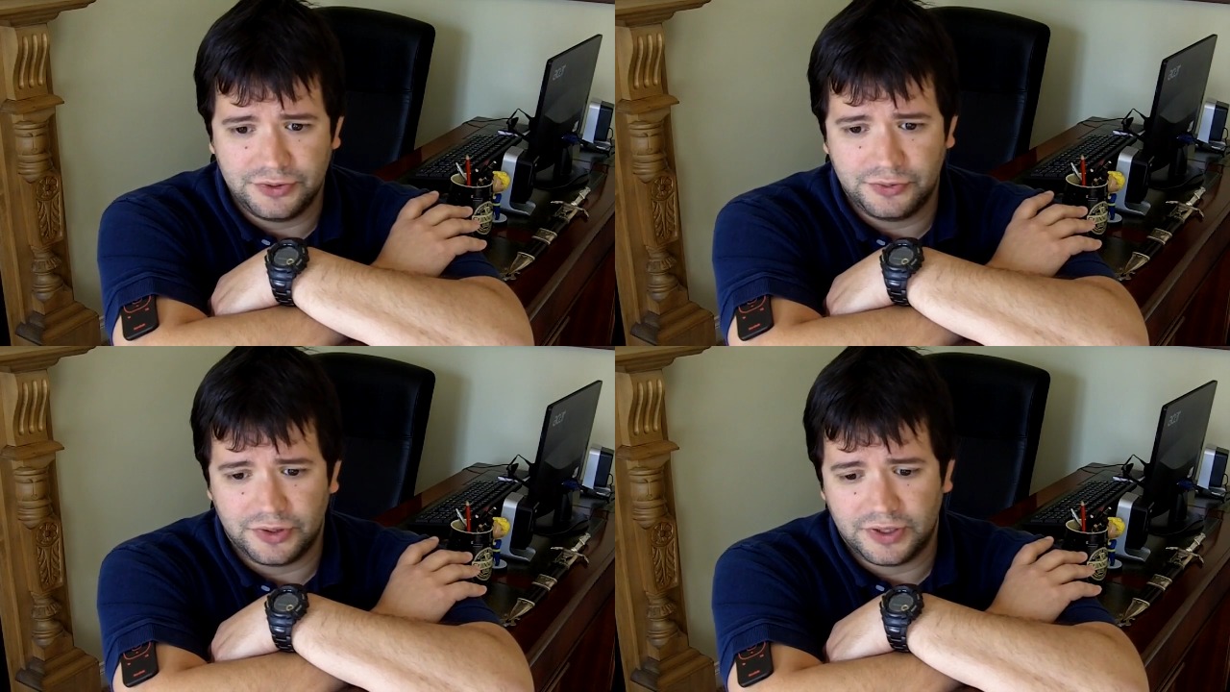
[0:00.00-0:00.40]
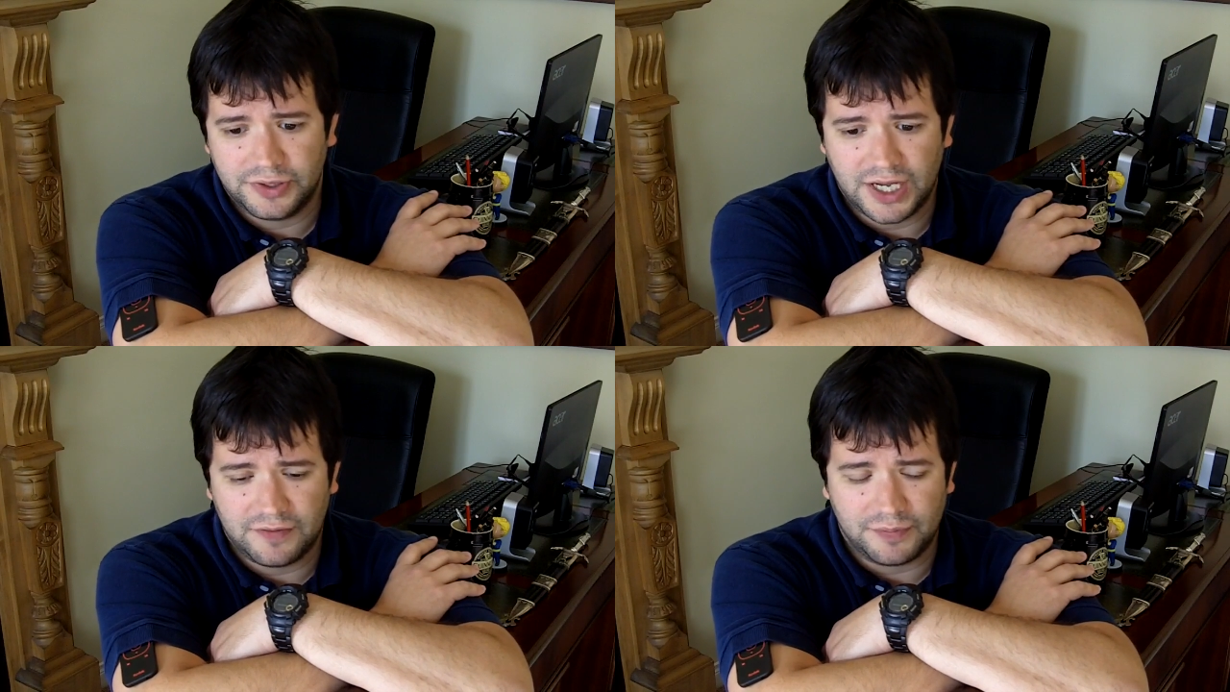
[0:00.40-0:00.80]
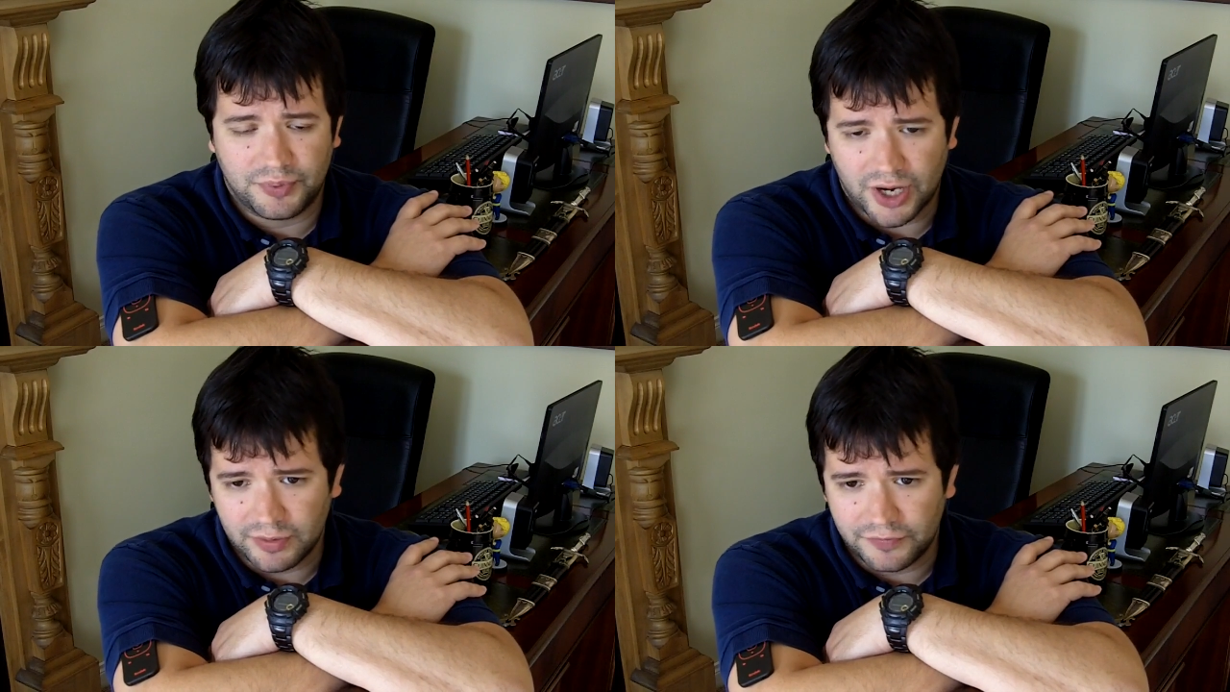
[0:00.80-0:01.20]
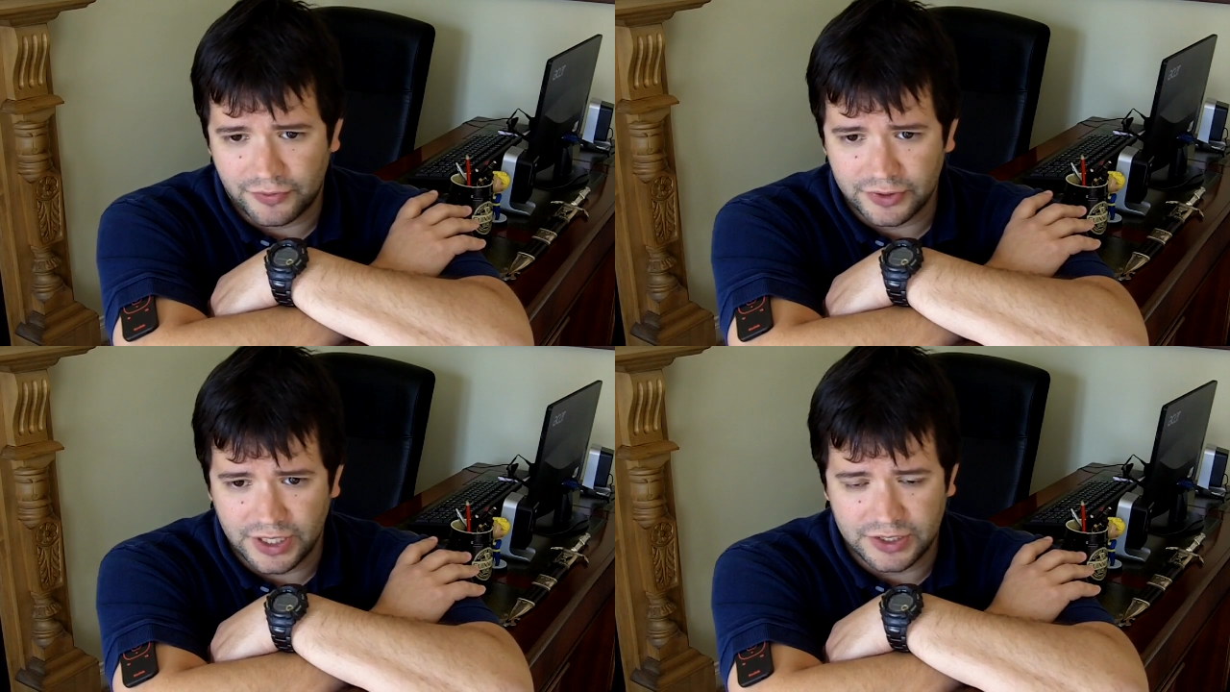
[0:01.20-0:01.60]
you will have a problem
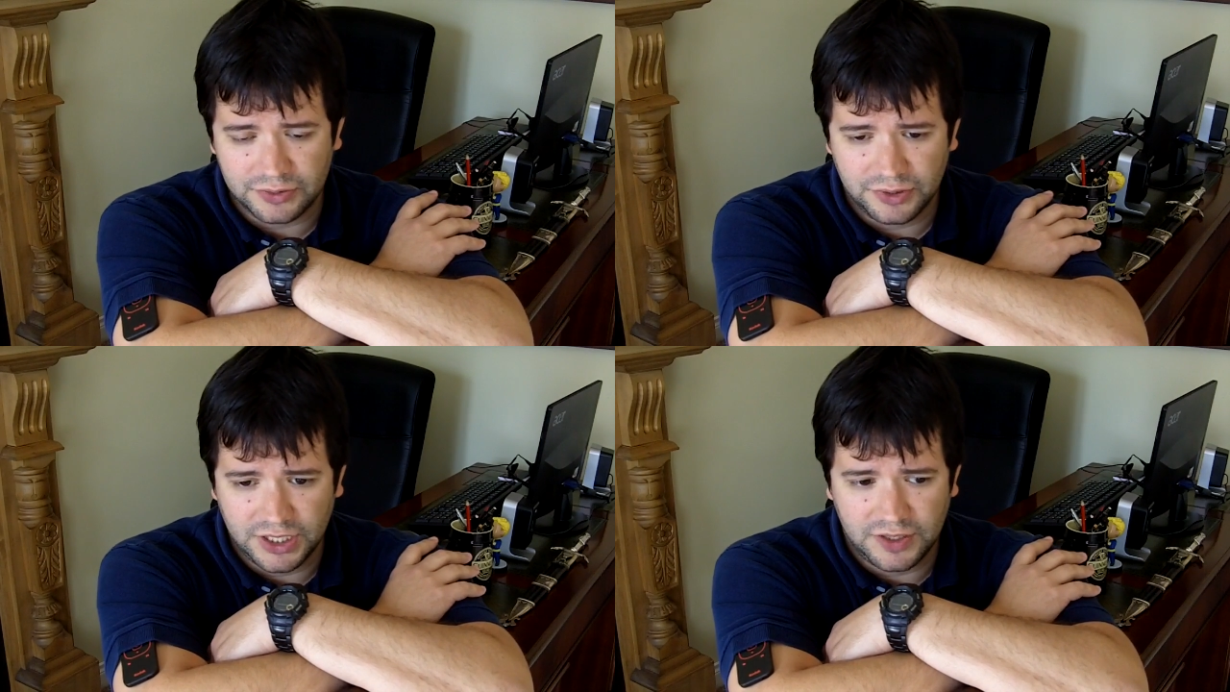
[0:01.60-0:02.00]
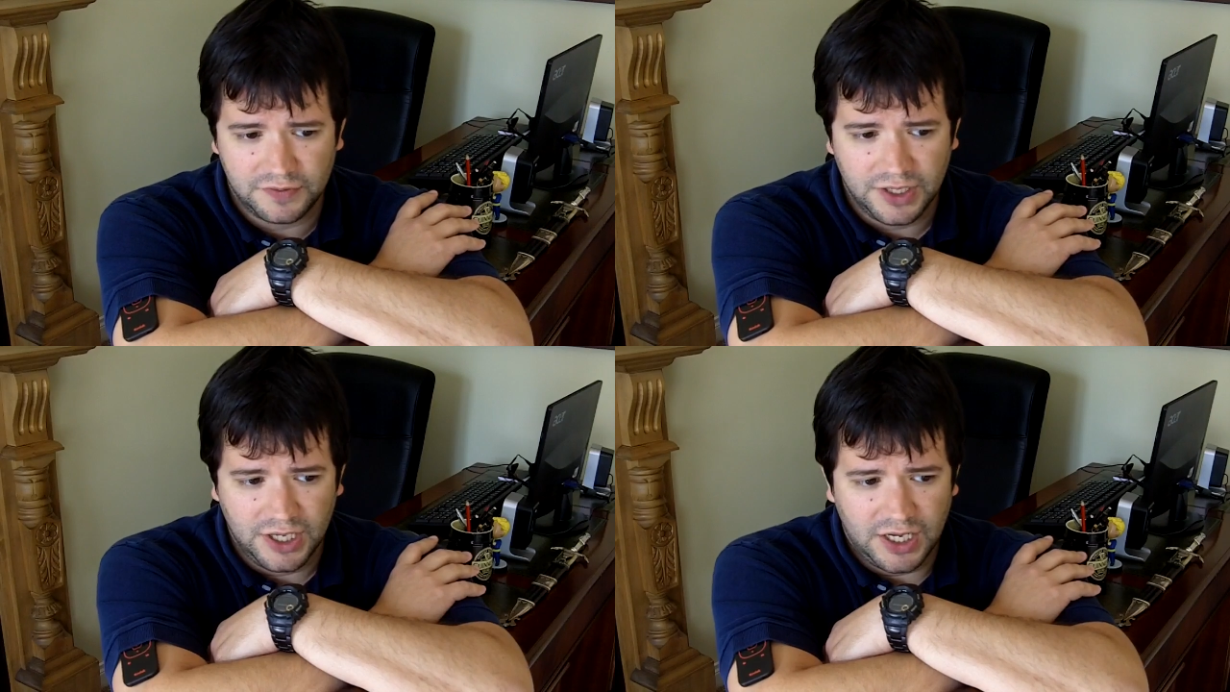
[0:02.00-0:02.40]
to leave.